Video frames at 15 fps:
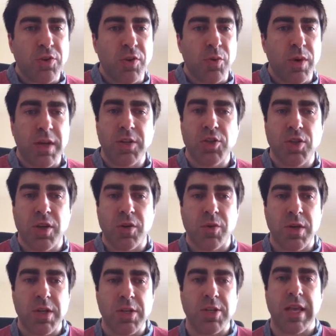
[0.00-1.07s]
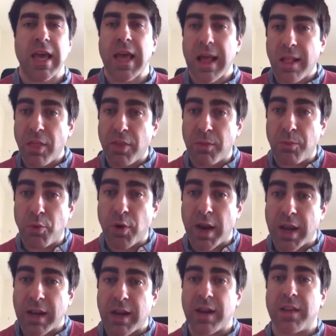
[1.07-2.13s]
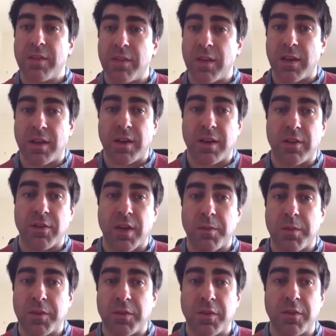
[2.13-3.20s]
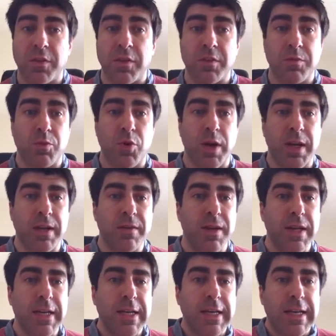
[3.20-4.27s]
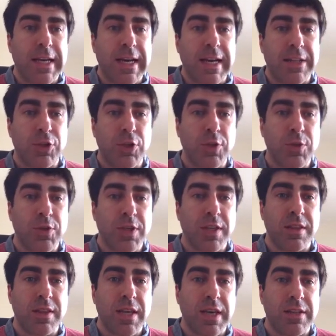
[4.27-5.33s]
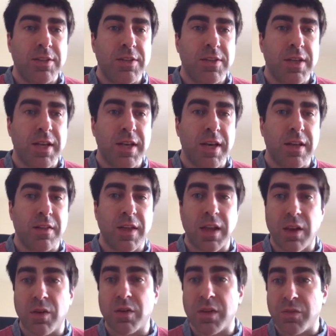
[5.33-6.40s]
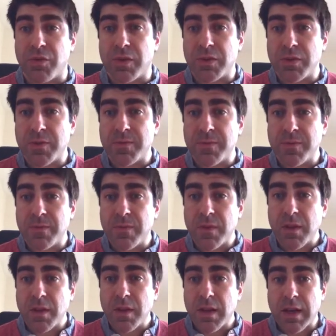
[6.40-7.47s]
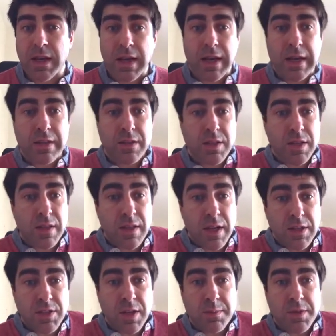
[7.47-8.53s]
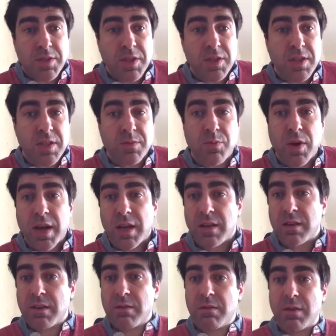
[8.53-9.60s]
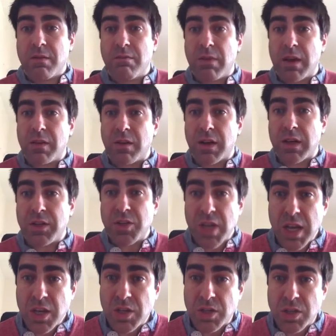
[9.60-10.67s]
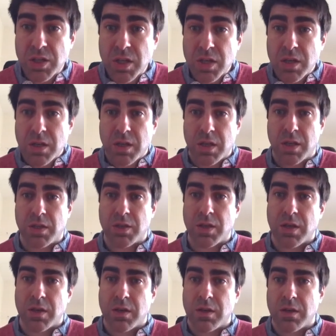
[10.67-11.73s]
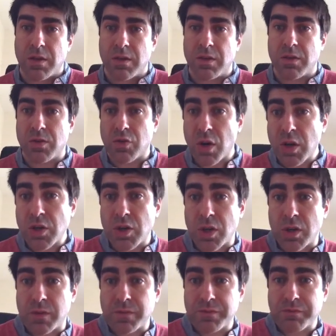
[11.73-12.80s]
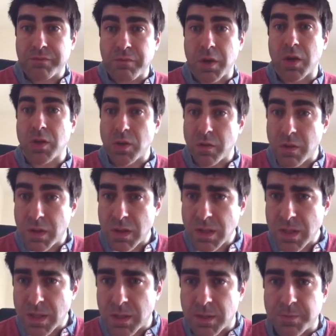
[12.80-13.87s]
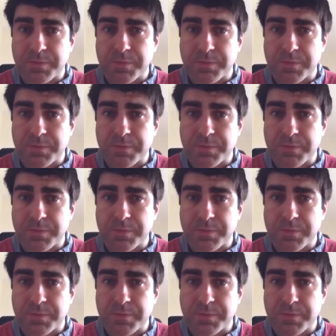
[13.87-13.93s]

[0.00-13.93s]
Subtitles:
what I show is a healthy brain and an Alzheimer's disease brain, and you see that they look different. And the Alzheimer's disease brain basically changed its structure because of the disease.